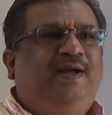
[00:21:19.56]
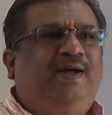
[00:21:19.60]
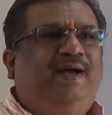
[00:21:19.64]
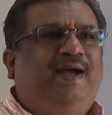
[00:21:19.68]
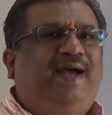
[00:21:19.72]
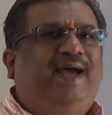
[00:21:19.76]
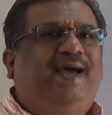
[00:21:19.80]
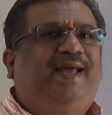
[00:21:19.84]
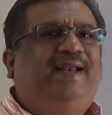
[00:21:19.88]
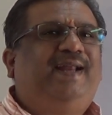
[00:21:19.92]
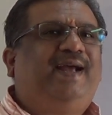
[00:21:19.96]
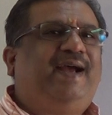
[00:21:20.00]

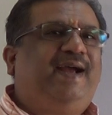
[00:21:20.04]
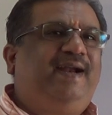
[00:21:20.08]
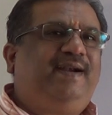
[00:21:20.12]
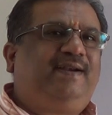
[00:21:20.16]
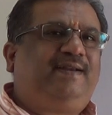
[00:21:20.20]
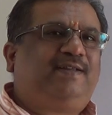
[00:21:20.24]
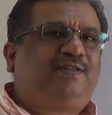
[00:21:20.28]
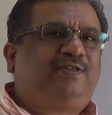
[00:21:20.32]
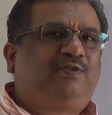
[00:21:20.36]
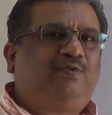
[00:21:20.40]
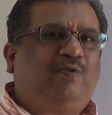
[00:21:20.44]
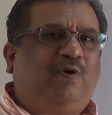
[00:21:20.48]

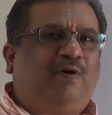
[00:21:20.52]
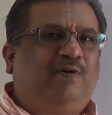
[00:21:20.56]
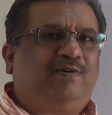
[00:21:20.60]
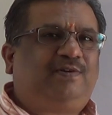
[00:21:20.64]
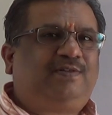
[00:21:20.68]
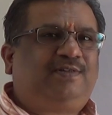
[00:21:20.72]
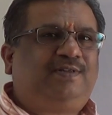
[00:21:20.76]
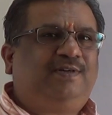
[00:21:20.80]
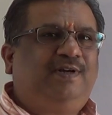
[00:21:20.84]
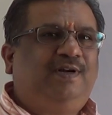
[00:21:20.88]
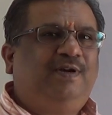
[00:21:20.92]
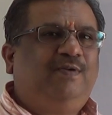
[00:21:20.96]
Anhydrous
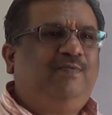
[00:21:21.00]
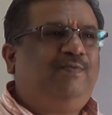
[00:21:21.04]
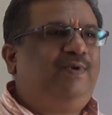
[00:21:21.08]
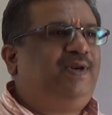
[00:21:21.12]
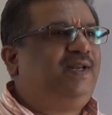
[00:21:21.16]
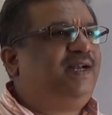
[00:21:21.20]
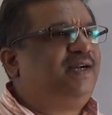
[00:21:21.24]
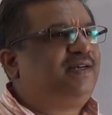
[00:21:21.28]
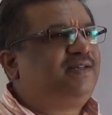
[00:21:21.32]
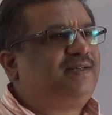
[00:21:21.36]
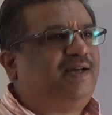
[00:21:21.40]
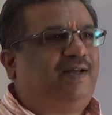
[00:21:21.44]
salts will
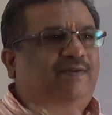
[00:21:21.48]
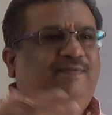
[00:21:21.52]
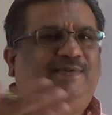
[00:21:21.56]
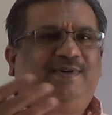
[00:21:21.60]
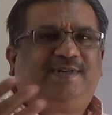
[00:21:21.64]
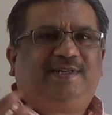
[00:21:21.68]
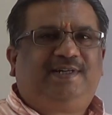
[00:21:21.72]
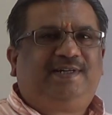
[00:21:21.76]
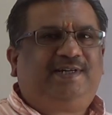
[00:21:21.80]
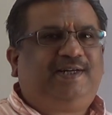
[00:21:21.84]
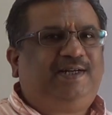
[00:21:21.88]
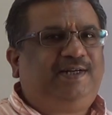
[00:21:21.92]
get
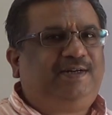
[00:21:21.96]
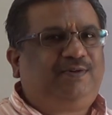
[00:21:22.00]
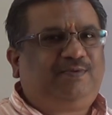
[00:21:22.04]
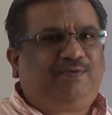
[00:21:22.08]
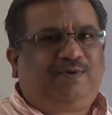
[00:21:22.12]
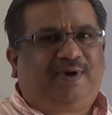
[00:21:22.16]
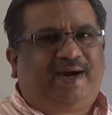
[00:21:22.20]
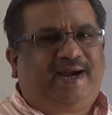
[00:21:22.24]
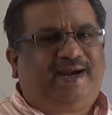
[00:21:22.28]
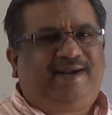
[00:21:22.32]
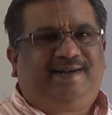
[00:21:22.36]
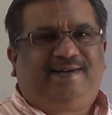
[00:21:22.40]
converted into
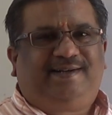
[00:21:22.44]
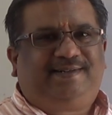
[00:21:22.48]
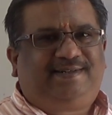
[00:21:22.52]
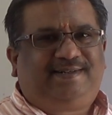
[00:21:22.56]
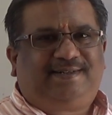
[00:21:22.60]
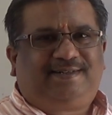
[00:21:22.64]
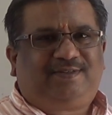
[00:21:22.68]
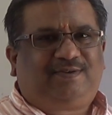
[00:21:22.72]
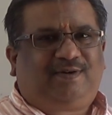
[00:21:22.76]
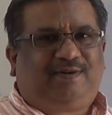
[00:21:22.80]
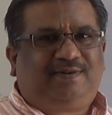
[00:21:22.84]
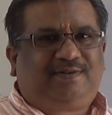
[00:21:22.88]
hydrated
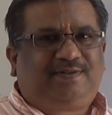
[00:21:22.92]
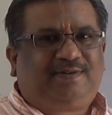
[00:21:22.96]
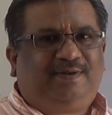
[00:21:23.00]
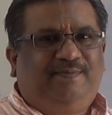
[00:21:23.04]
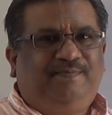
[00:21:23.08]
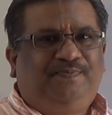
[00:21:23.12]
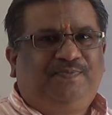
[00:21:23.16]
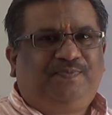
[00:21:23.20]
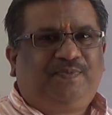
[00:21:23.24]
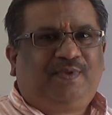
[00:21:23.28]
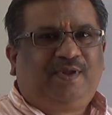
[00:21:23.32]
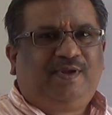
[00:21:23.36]
salts,
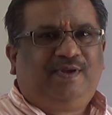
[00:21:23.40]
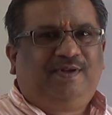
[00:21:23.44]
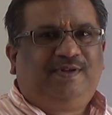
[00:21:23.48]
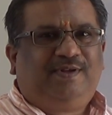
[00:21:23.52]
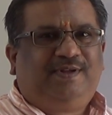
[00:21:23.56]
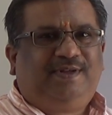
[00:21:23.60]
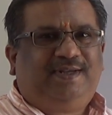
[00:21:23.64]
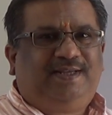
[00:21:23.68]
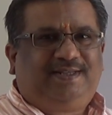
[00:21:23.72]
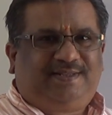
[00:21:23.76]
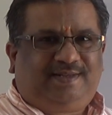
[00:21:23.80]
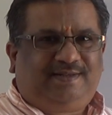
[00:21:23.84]

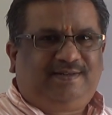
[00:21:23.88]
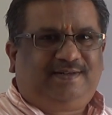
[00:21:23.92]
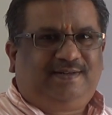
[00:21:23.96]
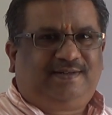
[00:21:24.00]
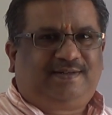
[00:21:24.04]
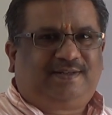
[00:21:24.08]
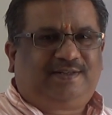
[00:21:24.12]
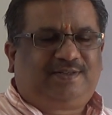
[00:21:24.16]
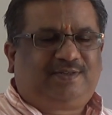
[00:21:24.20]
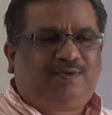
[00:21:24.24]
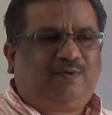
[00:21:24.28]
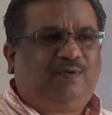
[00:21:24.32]
isn't
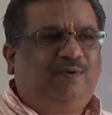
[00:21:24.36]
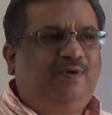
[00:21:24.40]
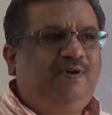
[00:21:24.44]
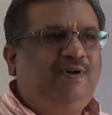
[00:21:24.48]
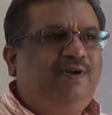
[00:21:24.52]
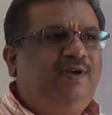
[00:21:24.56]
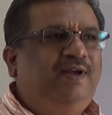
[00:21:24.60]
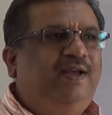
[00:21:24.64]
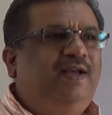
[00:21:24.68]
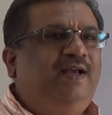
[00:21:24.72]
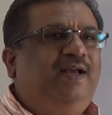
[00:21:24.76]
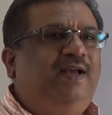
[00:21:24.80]
it? So
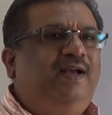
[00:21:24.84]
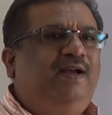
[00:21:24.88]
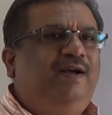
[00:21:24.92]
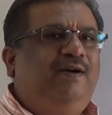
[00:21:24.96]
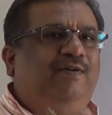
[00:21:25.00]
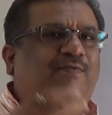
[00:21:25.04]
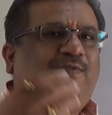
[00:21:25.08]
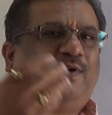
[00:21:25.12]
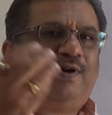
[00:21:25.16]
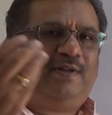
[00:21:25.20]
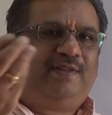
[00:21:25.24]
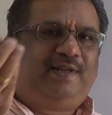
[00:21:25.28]

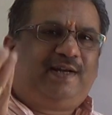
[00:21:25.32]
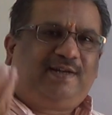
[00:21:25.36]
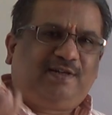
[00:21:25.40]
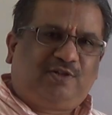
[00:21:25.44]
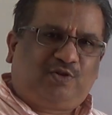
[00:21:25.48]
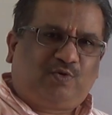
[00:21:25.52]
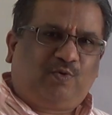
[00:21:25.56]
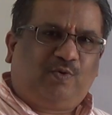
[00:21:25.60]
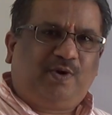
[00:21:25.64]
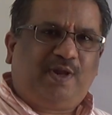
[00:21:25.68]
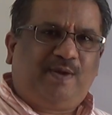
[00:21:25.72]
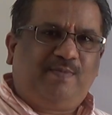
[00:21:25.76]
for that
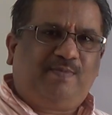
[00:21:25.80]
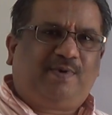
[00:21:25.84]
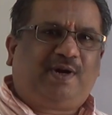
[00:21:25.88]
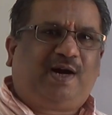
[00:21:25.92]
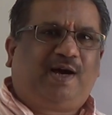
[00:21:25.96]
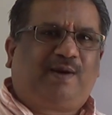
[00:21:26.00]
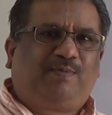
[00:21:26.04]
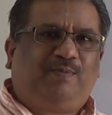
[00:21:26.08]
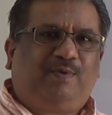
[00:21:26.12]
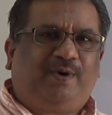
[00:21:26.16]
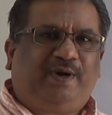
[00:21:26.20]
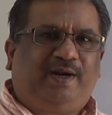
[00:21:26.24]
sodium
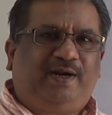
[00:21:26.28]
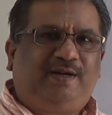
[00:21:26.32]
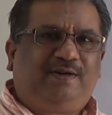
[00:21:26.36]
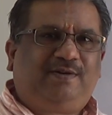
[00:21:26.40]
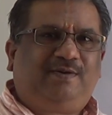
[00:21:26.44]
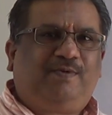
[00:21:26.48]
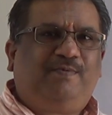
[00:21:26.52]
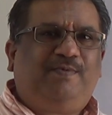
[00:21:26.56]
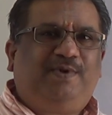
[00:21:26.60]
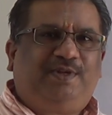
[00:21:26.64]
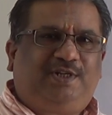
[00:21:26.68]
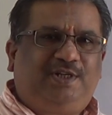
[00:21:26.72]
carbonate
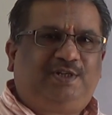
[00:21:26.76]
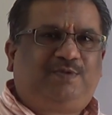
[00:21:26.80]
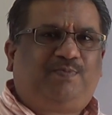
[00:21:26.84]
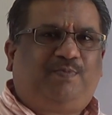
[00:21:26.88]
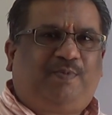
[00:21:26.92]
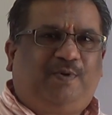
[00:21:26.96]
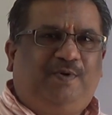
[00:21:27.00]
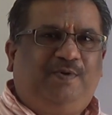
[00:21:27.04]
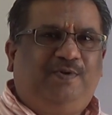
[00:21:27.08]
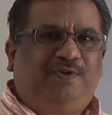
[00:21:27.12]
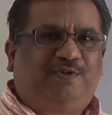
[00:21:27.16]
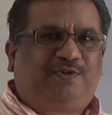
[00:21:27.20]
which is
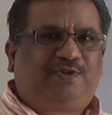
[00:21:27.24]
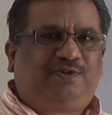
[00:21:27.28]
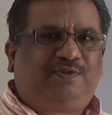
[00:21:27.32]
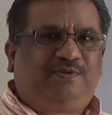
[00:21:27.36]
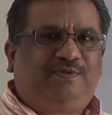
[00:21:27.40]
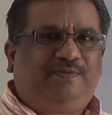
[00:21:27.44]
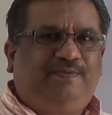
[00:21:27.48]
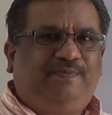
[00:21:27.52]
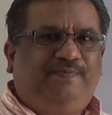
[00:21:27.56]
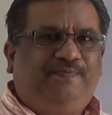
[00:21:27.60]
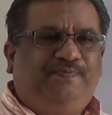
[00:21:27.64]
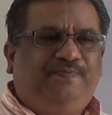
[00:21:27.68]
produced,
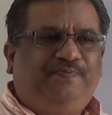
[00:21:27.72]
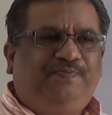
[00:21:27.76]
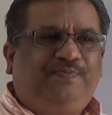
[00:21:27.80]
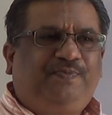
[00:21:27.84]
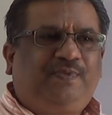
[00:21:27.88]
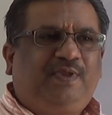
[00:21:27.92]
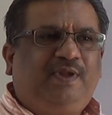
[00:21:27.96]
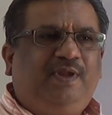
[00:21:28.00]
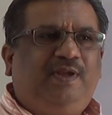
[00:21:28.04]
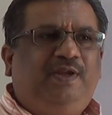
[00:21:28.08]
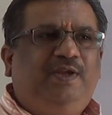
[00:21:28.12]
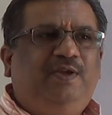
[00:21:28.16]

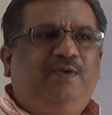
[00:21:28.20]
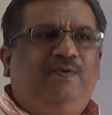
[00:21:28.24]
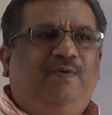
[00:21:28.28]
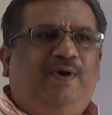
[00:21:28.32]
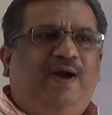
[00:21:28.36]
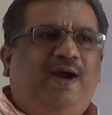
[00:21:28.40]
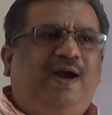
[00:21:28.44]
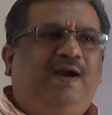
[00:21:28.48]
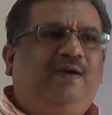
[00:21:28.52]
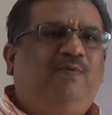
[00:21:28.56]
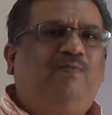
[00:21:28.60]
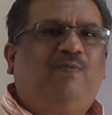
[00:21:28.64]
you
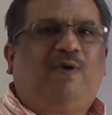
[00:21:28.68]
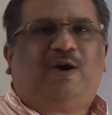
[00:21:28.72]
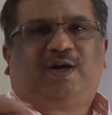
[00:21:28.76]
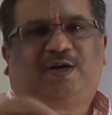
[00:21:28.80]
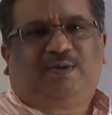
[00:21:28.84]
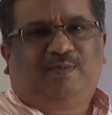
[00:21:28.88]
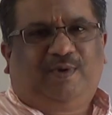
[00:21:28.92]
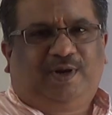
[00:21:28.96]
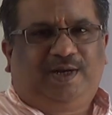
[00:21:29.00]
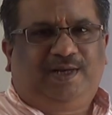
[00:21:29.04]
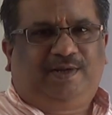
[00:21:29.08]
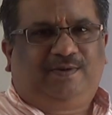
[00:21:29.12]
add water
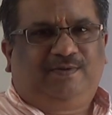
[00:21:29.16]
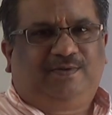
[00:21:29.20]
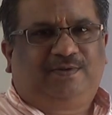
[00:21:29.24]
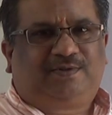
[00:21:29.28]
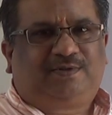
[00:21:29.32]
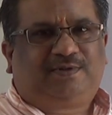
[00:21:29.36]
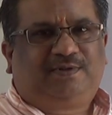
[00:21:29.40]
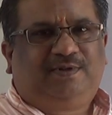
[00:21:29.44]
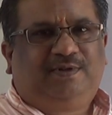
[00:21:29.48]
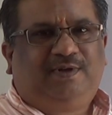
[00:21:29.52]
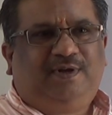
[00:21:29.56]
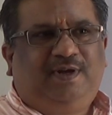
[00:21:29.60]

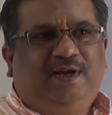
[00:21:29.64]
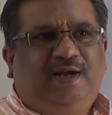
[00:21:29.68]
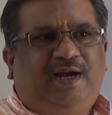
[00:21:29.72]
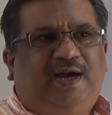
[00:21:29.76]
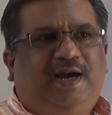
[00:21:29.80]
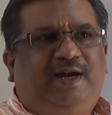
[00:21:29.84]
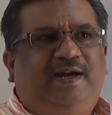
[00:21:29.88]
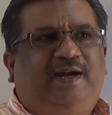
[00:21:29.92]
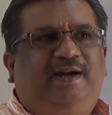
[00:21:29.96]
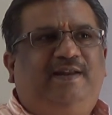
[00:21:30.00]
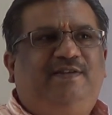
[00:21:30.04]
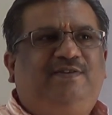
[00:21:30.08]
molecules,
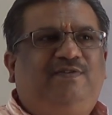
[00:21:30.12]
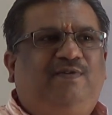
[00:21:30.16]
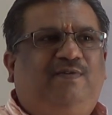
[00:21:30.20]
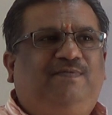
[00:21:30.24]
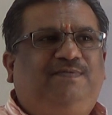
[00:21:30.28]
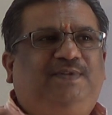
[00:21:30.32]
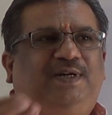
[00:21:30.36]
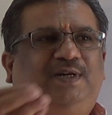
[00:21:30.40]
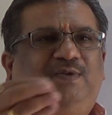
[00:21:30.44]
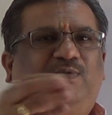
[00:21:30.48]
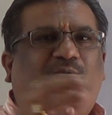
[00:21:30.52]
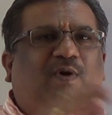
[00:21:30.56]
and addition of
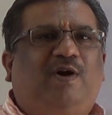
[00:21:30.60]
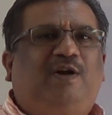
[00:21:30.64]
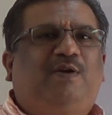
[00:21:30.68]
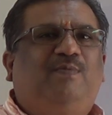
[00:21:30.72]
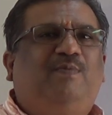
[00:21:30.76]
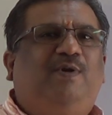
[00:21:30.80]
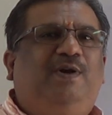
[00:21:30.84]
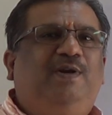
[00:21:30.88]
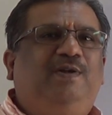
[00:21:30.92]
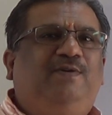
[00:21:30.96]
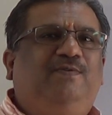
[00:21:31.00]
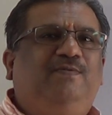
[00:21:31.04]
that water
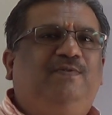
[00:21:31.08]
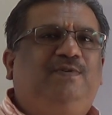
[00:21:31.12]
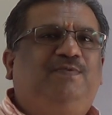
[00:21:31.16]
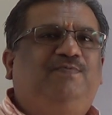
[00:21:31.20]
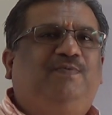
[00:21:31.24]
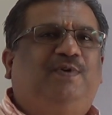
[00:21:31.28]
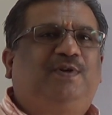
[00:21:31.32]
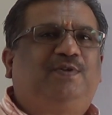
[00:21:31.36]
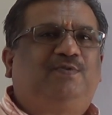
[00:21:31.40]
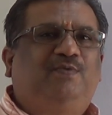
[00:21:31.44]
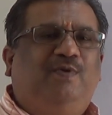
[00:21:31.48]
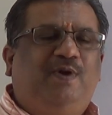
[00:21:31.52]
molecules
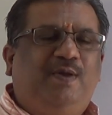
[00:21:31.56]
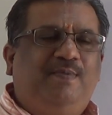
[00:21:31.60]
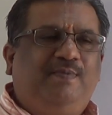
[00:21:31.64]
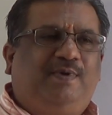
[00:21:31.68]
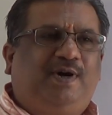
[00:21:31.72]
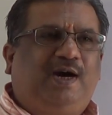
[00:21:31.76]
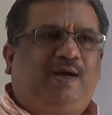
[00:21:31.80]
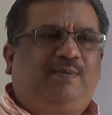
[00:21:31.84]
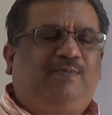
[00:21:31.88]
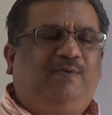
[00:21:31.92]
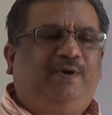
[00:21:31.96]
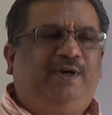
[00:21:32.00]
for sodium
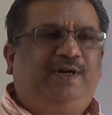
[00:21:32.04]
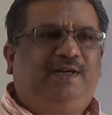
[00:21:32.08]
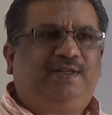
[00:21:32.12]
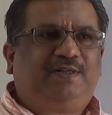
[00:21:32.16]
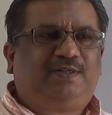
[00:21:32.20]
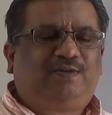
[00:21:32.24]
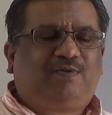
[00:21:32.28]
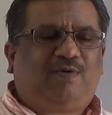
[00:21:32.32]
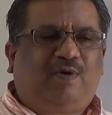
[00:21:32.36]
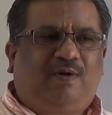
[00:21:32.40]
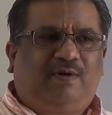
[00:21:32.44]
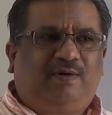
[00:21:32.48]
carbonate is
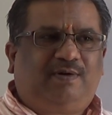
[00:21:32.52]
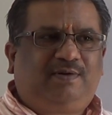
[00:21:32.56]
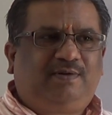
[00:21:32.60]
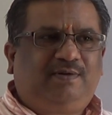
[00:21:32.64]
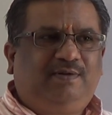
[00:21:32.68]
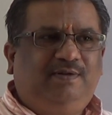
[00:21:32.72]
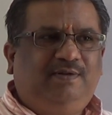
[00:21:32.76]
called